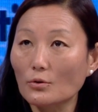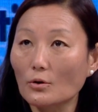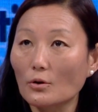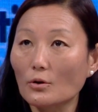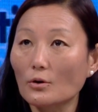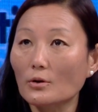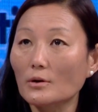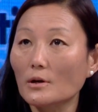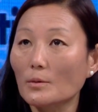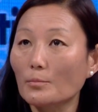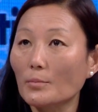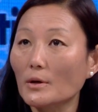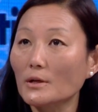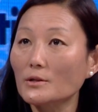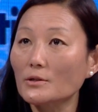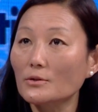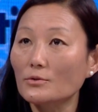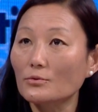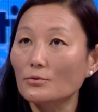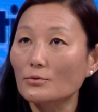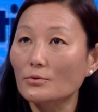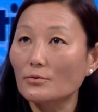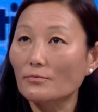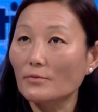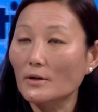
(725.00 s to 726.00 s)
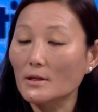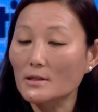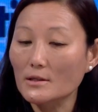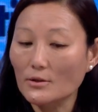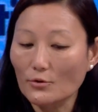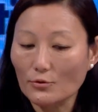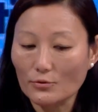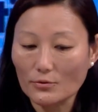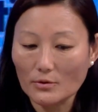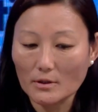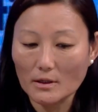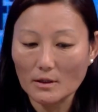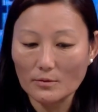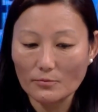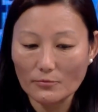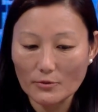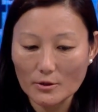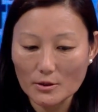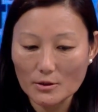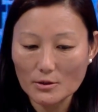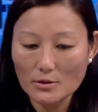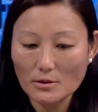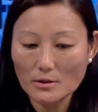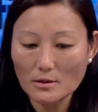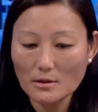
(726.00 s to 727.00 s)
or a party to revised Kyoto
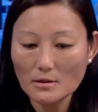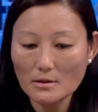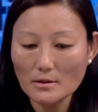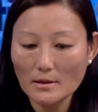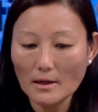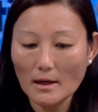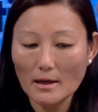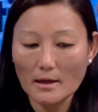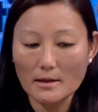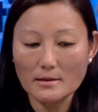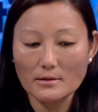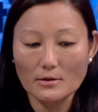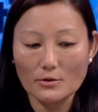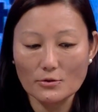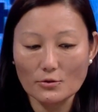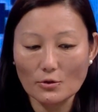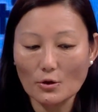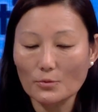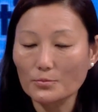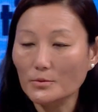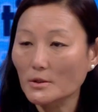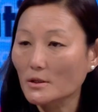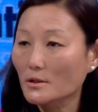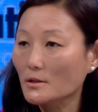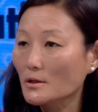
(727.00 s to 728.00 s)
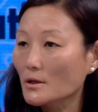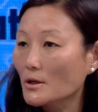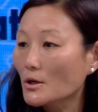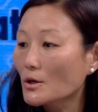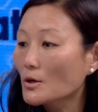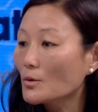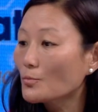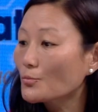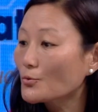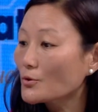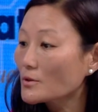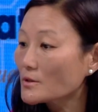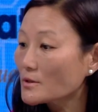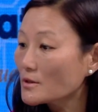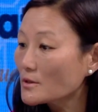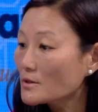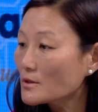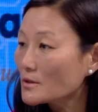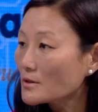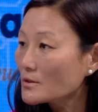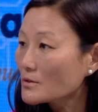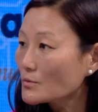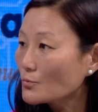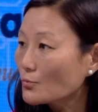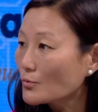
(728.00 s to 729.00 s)
Convention, has adopted
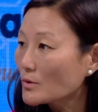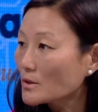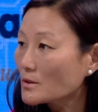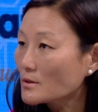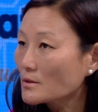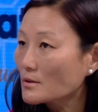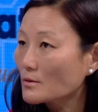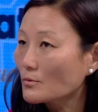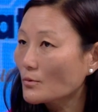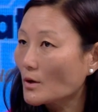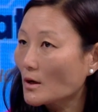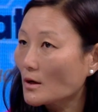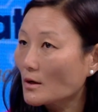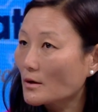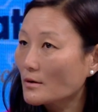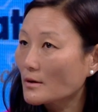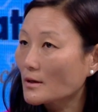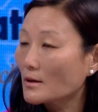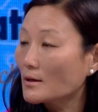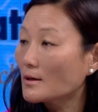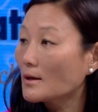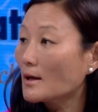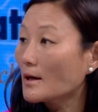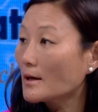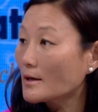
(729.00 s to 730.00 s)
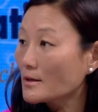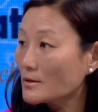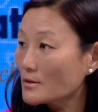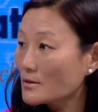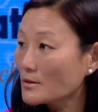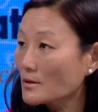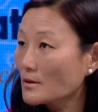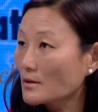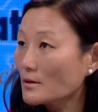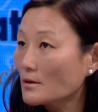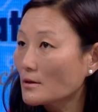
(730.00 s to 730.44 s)
procedures which are aligned